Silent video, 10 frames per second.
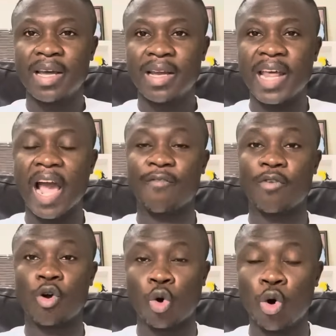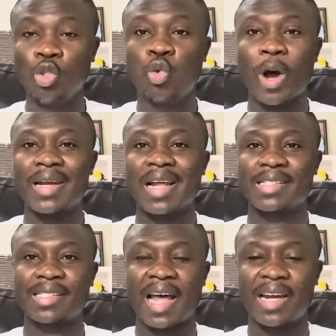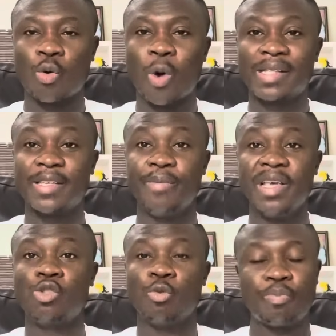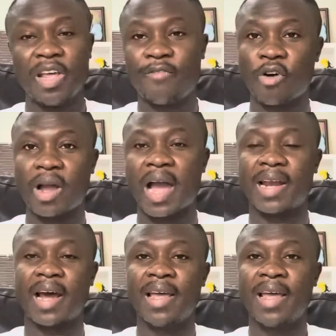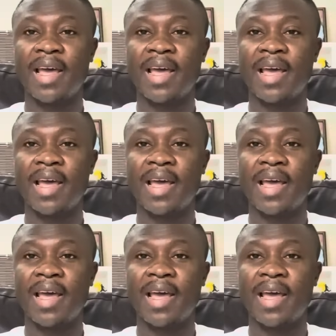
They have grown to understand what it means to play for Ghana,